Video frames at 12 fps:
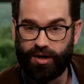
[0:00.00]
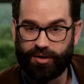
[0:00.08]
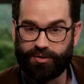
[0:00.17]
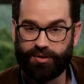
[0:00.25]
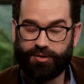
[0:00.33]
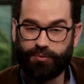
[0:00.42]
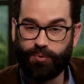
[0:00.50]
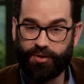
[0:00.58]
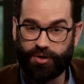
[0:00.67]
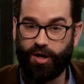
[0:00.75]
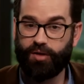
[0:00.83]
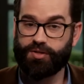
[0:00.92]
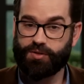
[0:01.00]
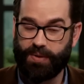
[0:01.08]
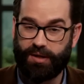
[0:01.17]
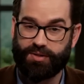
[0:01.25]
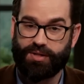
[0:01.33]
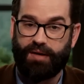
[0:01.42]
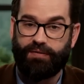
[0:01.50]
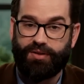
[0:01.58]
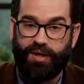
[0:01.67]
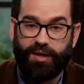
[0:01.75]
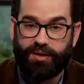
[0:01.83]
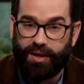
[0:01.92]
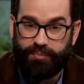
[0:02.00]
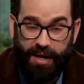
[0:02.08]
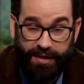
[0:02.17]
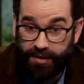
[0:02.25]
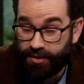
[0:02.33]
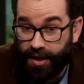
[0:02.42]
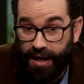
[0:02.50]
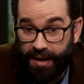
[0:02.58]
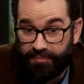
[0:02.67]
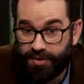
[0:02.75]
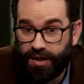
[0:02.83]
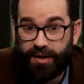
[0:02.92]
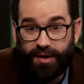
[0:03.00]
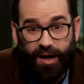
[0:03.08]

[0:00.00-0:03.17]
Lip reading: article with all the smears and everything, making claims.